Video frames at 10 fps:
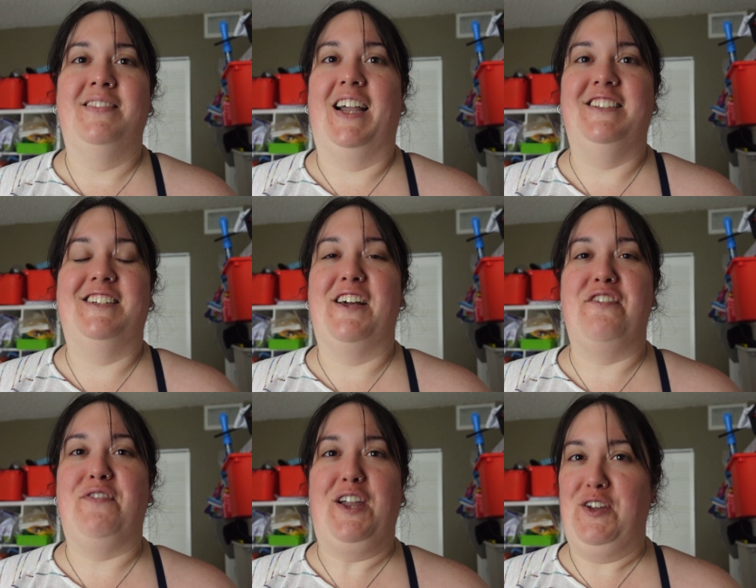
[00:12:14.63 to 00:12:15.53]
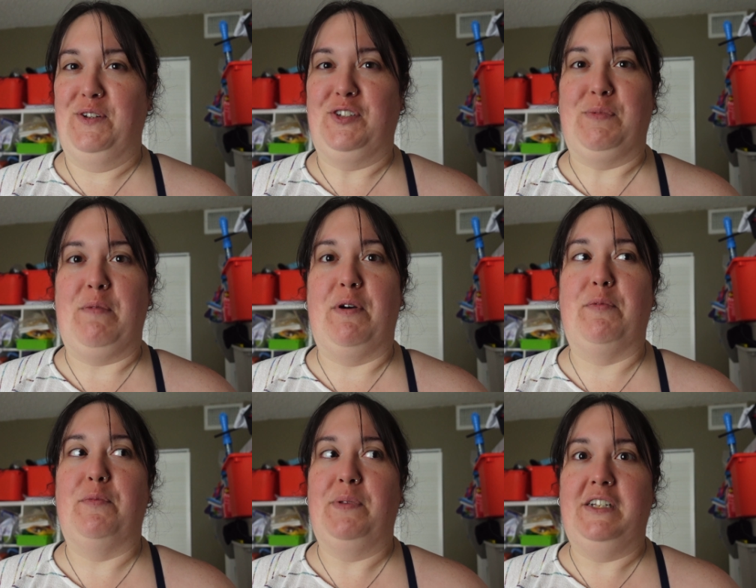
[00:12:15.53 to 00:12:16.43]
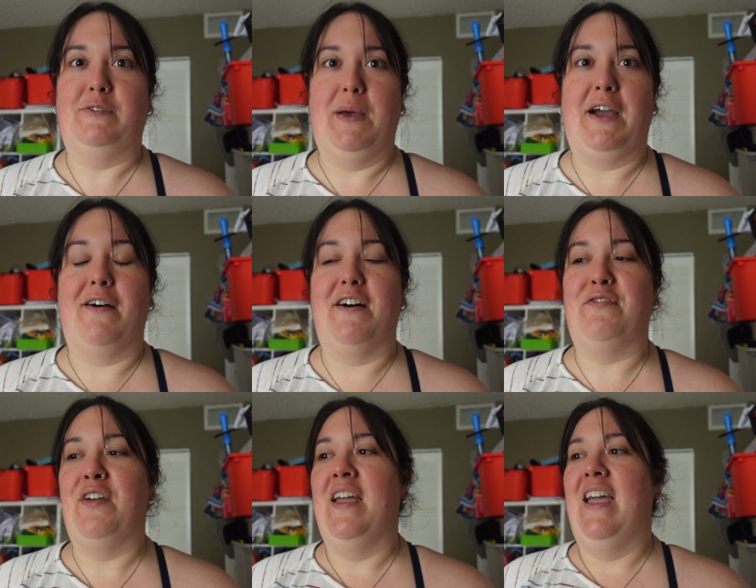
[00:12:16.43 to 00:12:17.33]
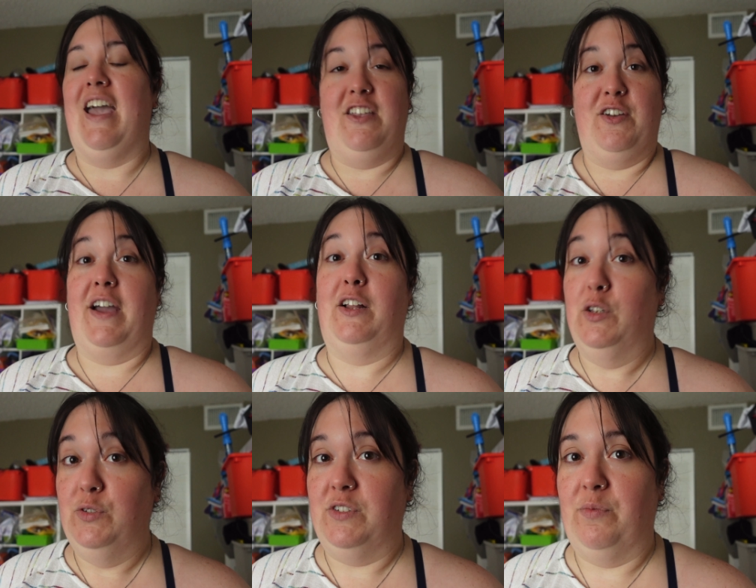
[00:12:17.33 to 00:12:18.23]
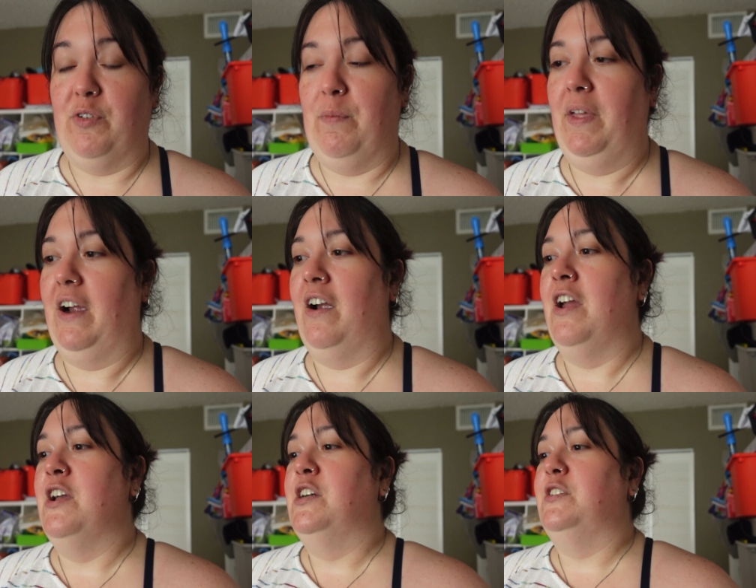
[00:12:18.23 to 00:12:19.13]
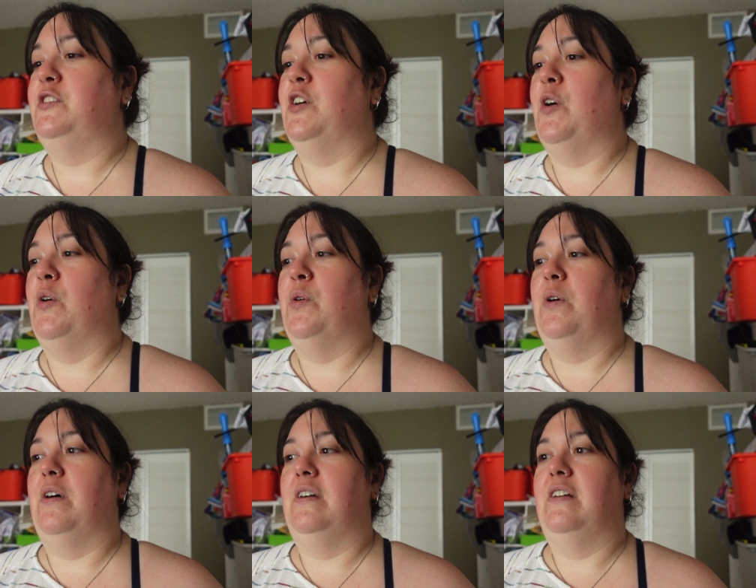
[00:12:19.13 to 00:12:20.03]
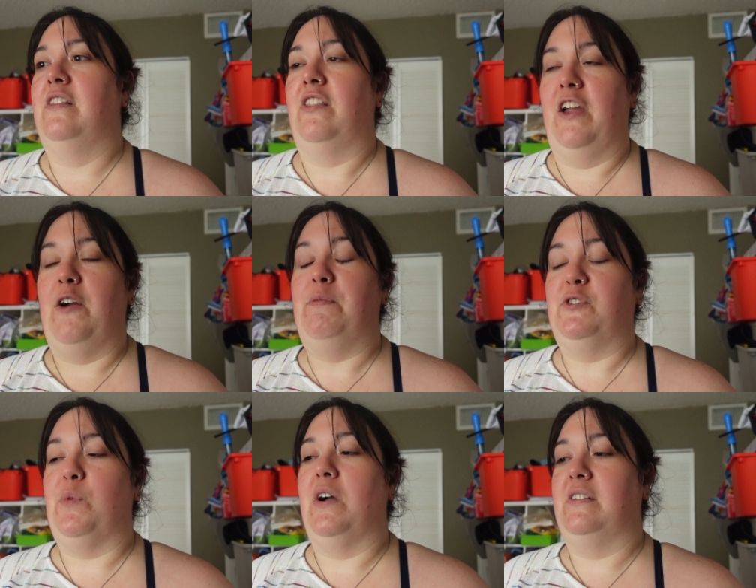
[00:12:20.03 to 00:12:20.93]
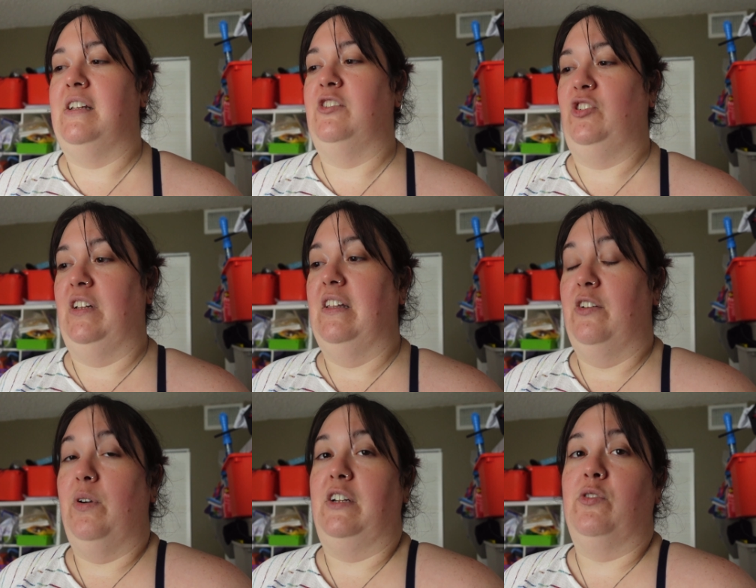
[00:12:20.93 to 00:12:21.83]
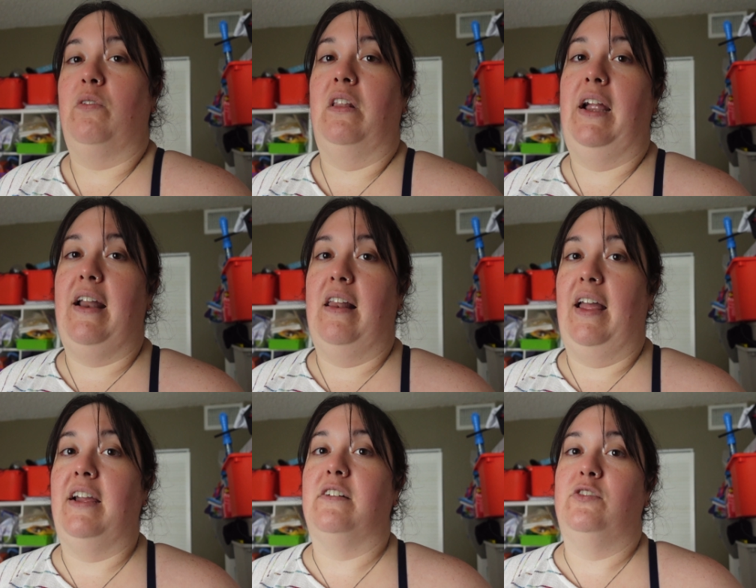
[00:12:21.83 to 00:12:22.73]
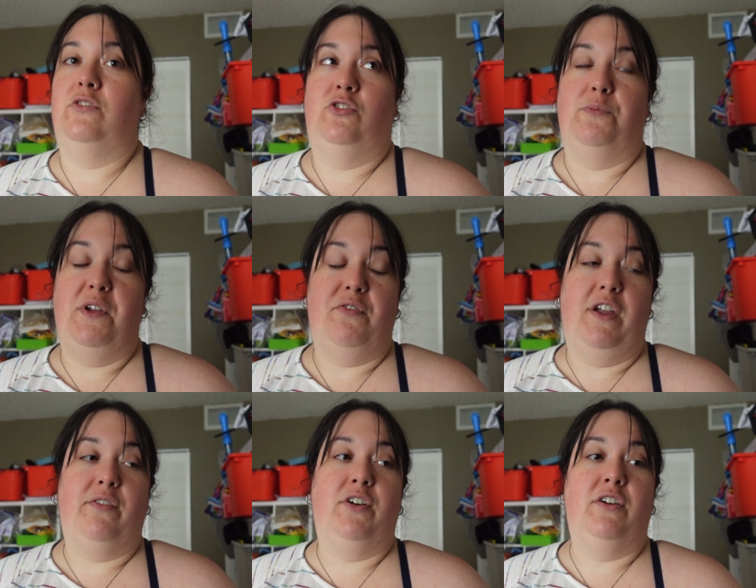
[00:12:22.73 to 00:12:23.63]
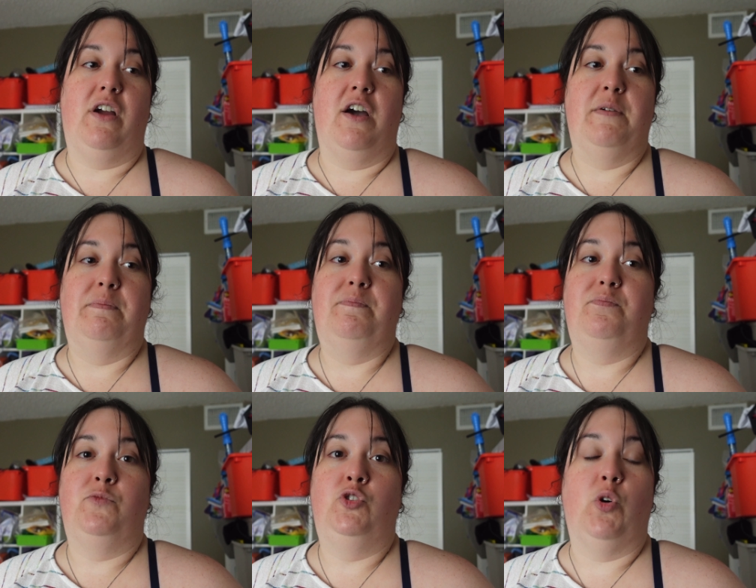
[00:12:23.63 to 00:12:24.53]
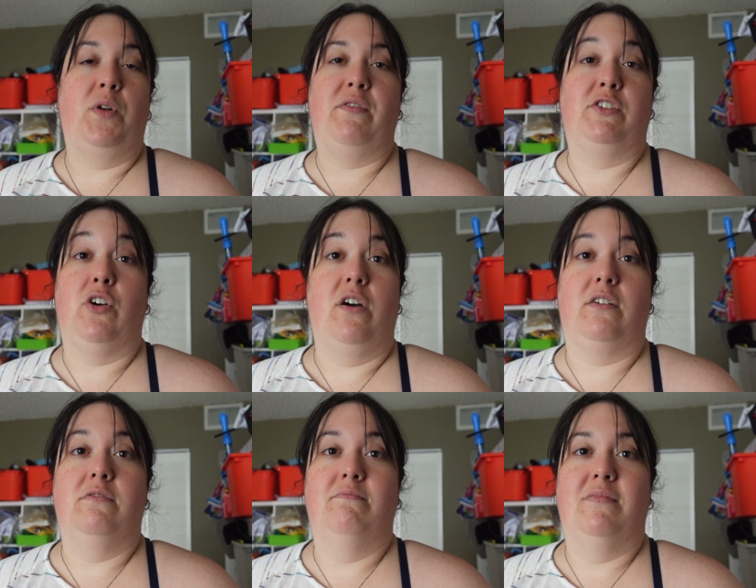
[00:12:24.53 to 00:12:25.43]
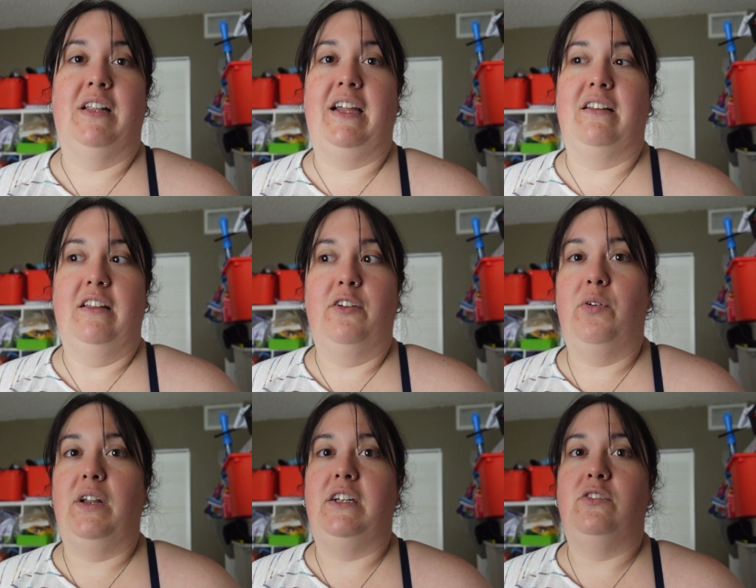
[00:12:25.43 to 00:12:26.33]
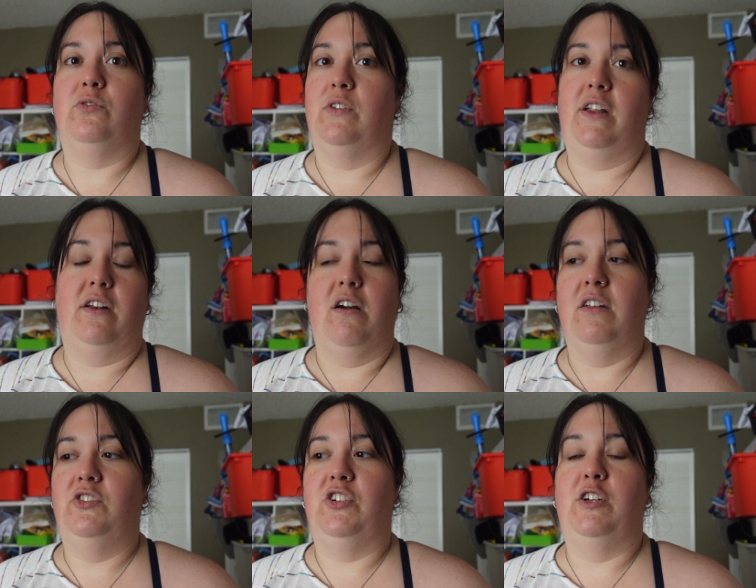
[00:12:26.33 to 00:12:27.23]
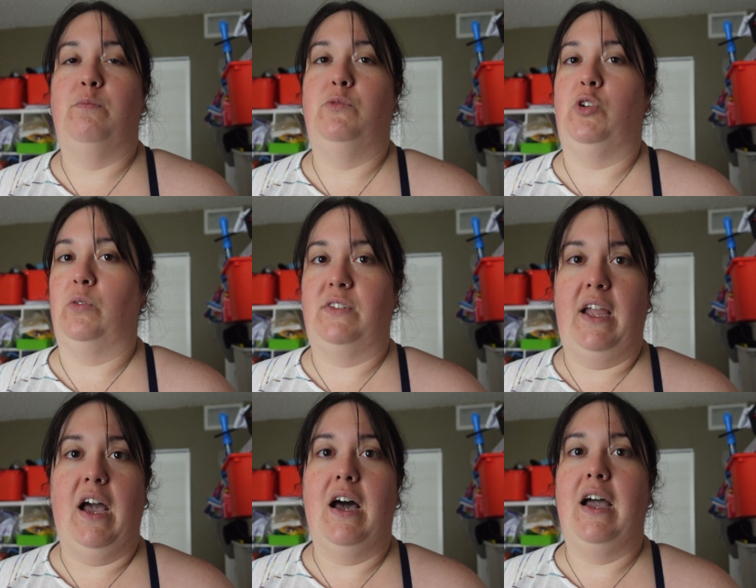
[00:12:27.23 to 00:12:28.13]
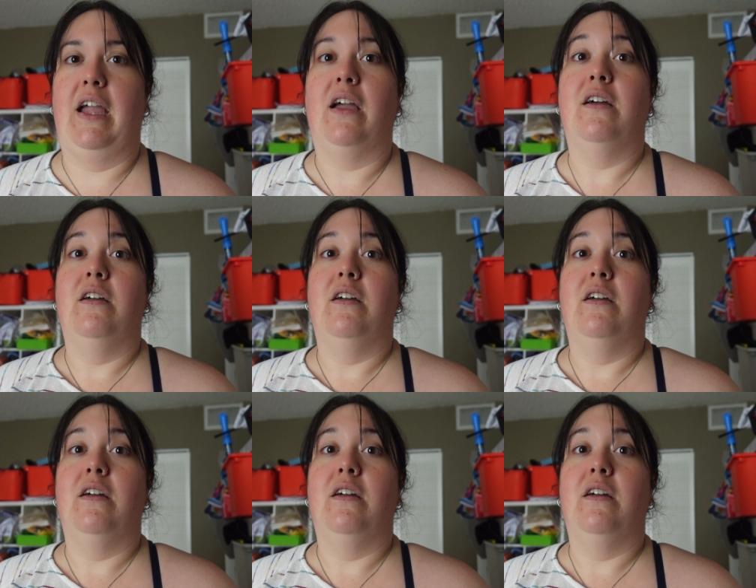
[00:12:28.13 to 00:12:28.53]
I did not invite you into my bubble. Please back off. And you kind of lose them from there. So the therapist walked in and she literally told the lady, like, do me a favor, um, don't even talk. Like, literally, do not acknowledge him. Don't say hi.